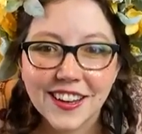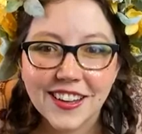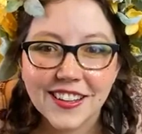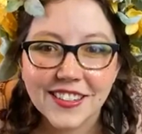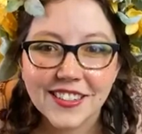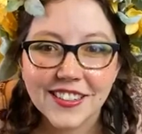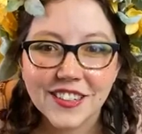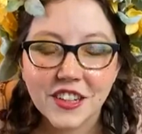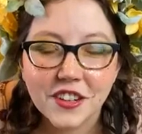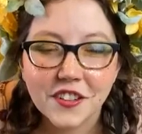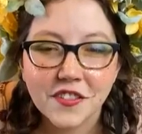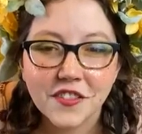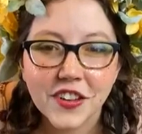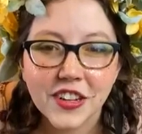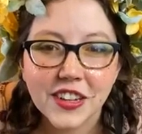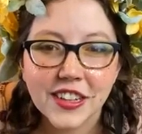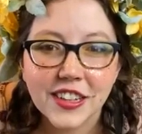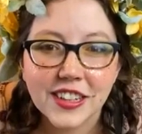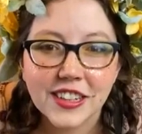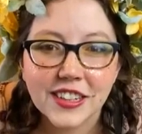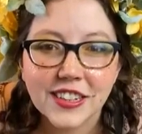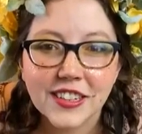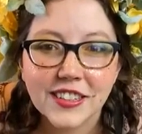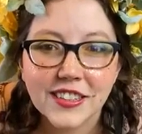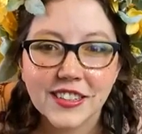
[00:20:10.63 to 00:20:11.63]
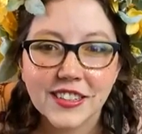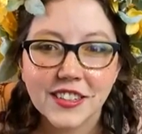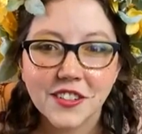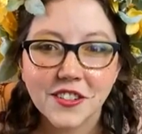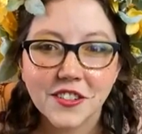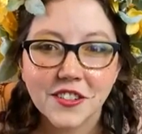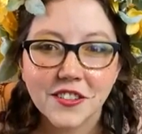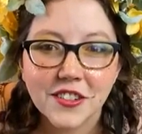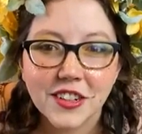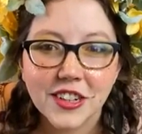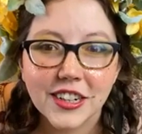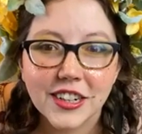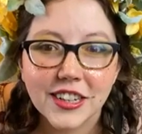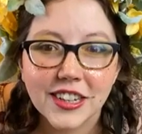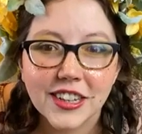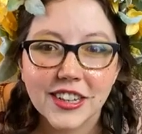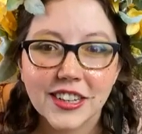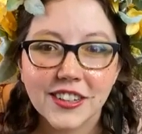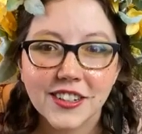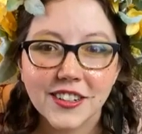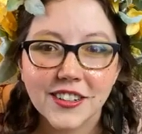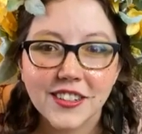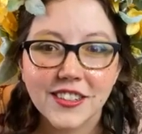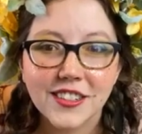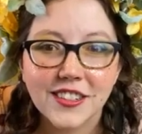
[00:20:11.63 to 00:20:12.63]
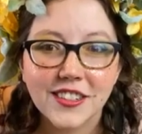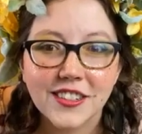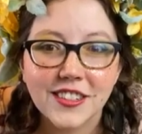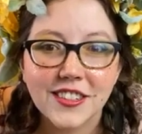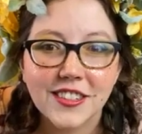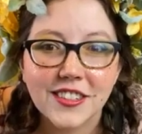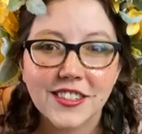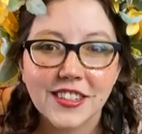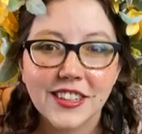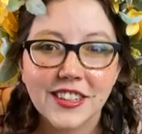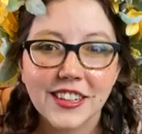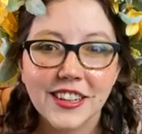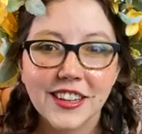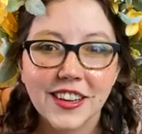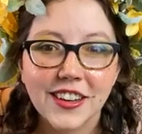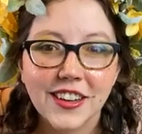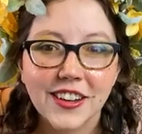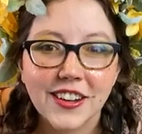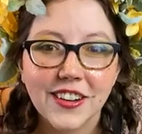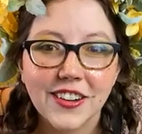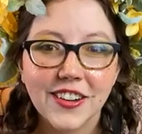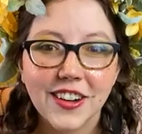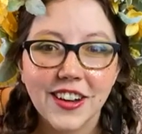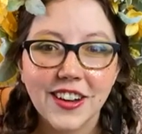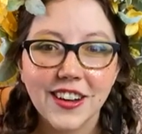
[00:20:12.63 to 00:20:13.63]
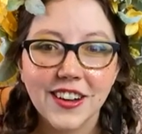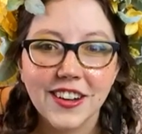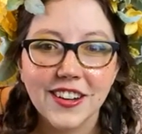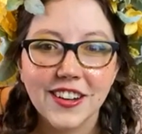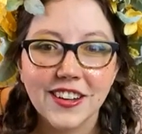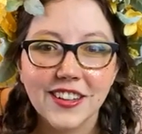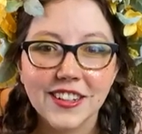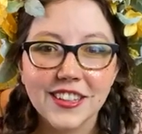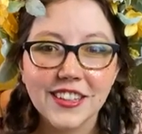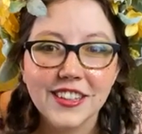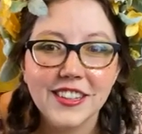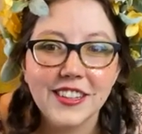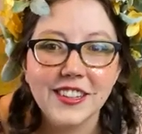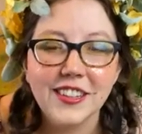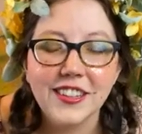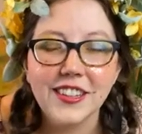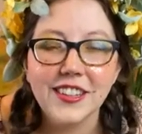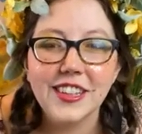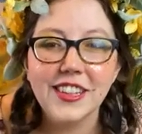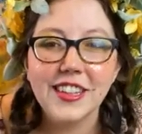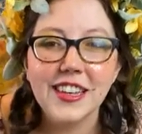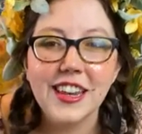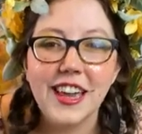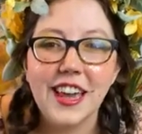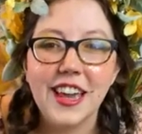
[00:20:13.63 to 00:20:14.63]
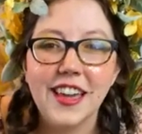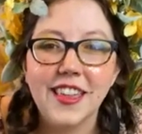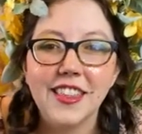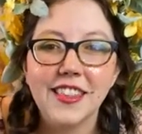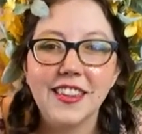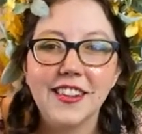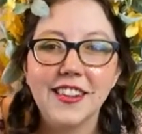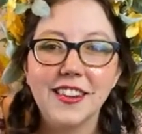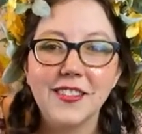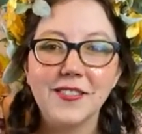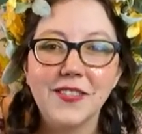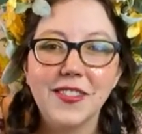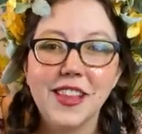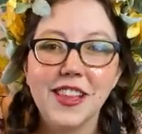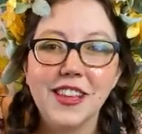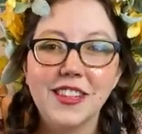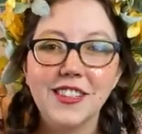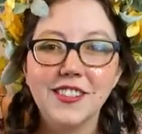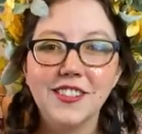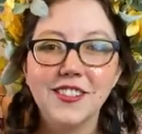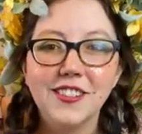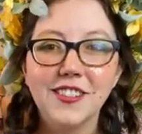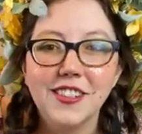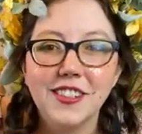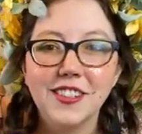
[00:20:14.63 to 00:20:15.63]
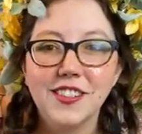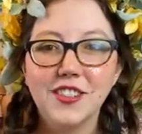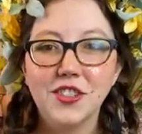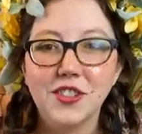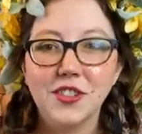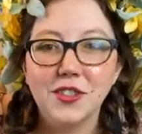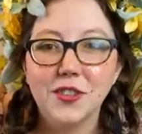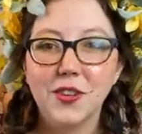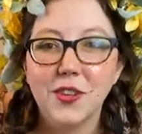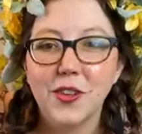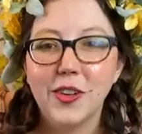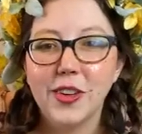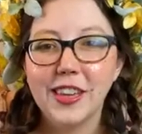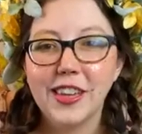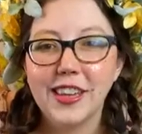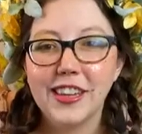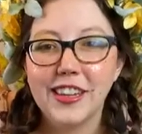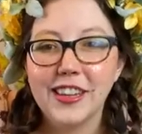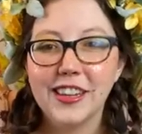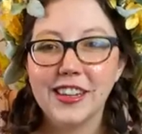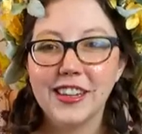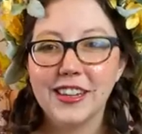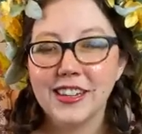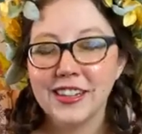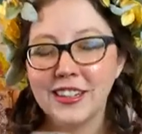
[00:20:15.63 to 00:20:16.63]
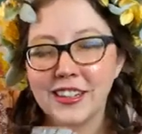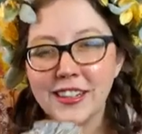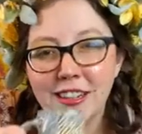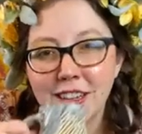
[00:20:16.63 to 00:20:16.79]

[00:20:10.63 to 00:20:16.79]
so fun getting to see you work in your studio. Aw, good, Heather. I'm glad you are enjoying.